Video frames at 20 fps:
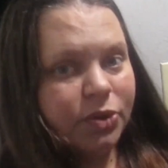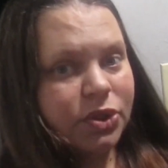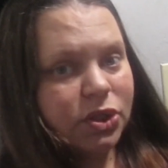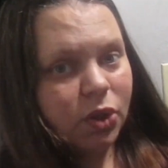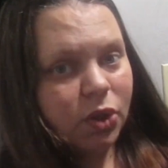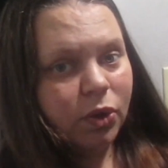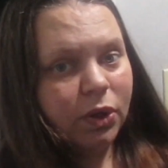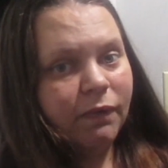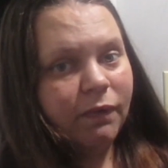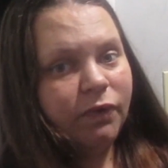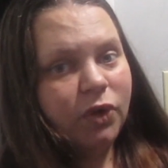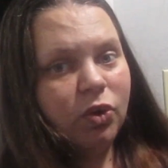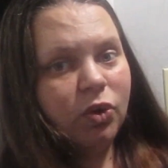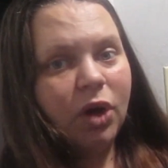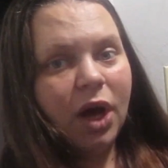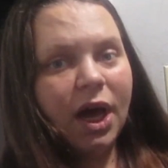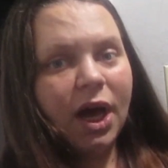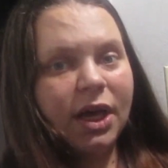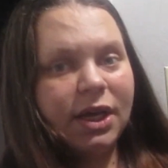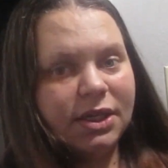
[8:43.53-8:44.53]
So if you
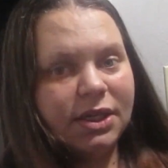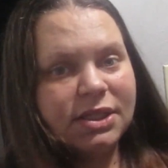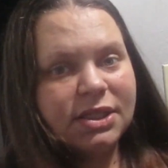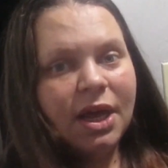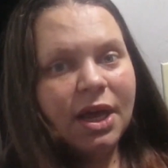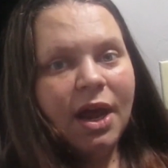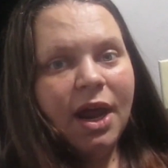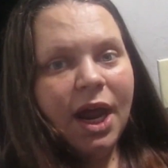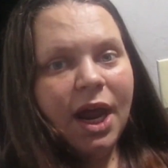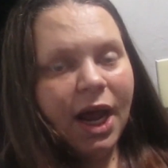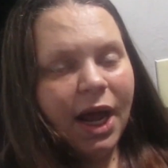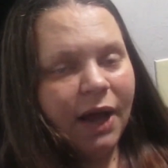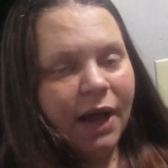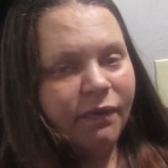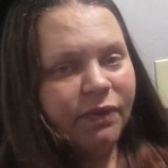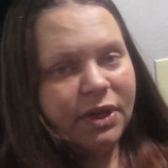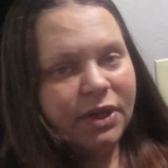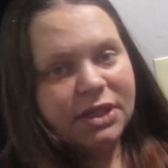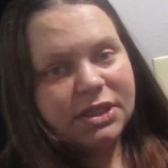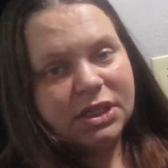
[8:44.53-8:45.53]
guys
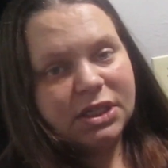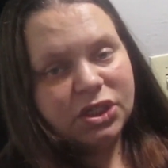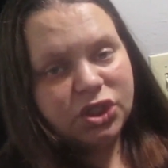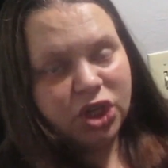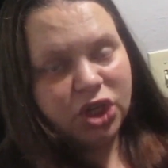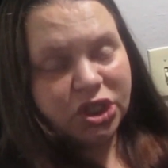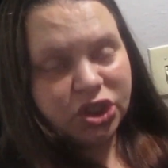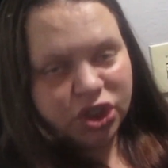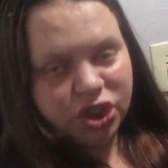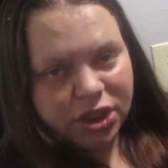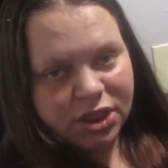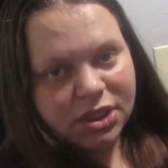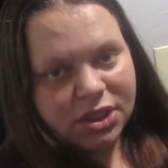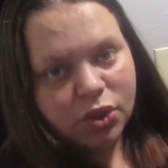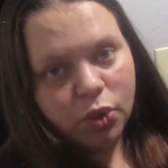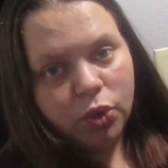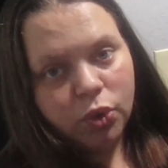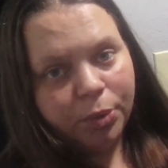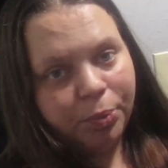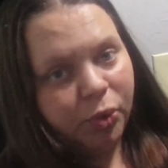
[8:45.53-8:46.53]
have any suggestions
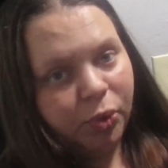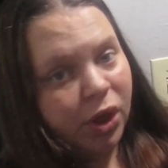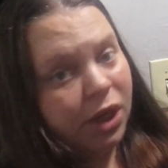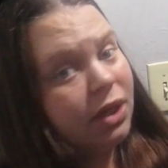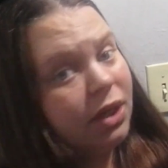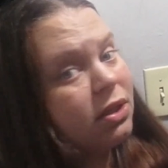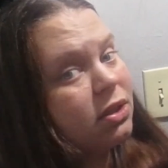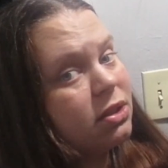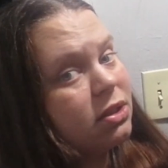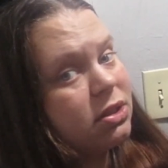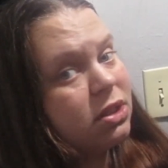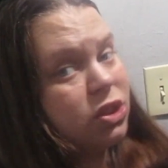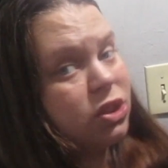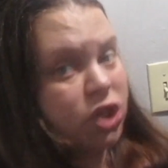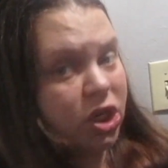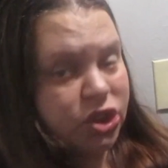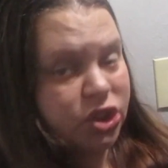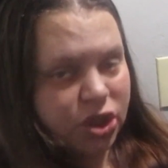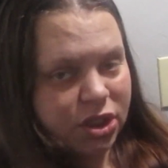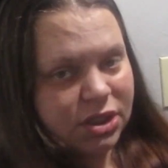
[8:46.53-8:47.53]
or prank
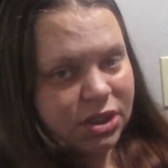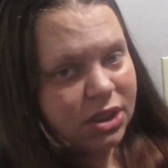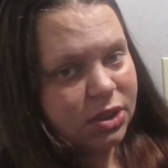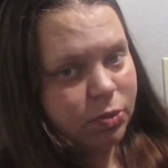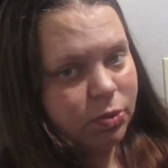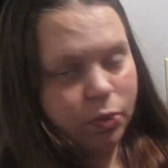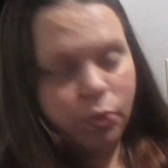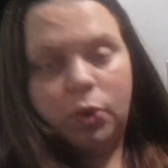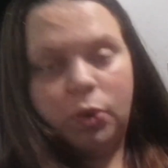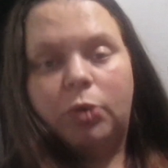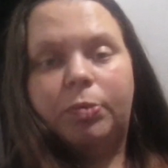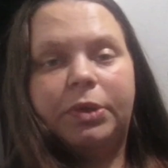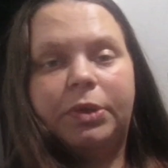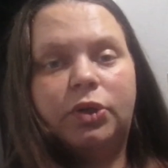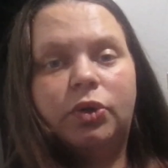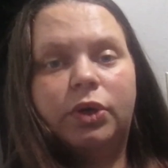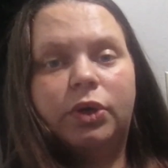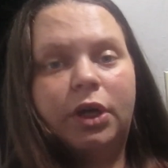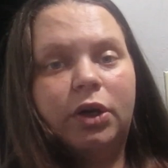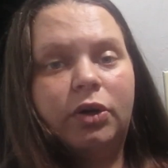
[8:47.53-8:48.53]
suggestions because we will be
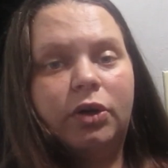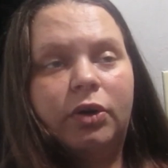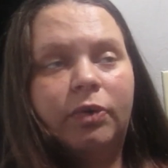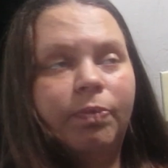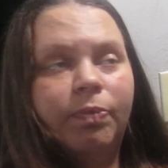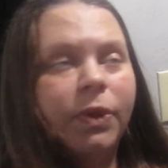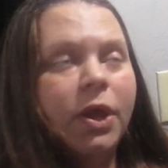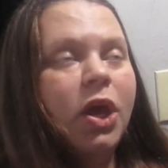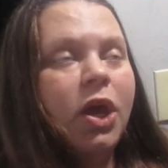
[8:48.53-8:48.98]
doing on,